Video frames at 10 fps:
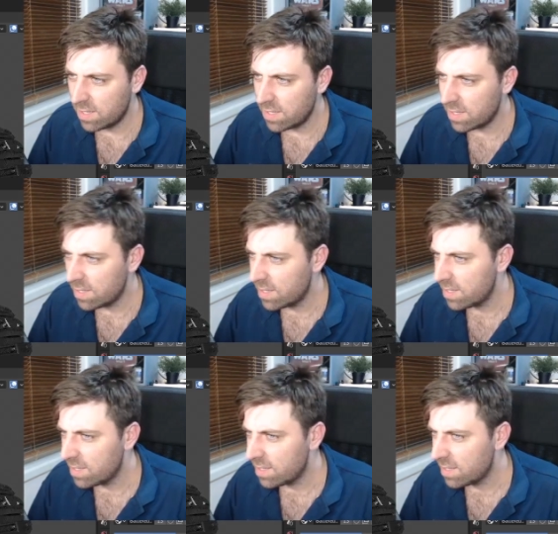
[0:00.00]

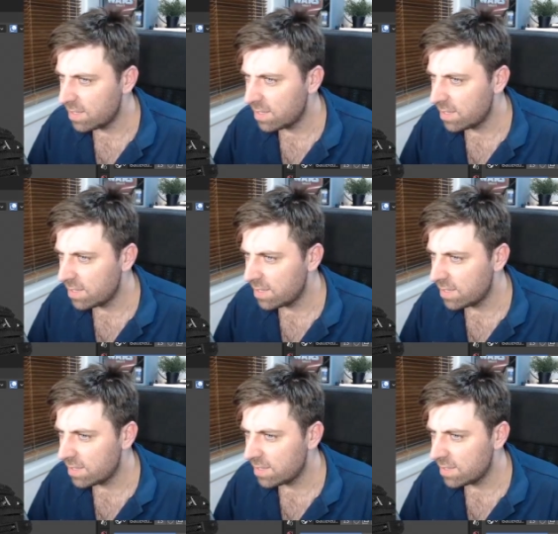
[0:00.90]

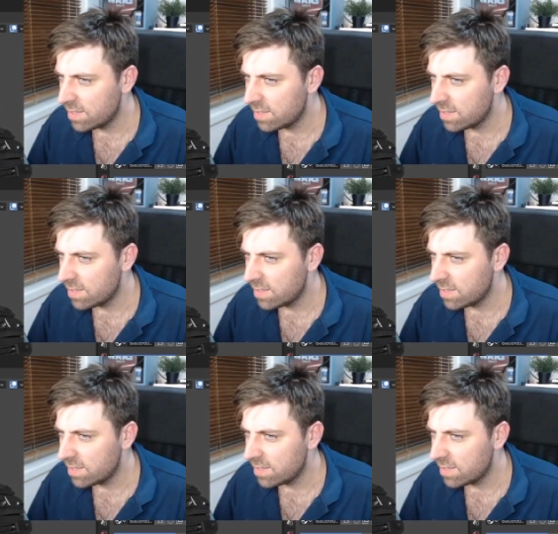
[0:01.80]
No one is speaking in this clip.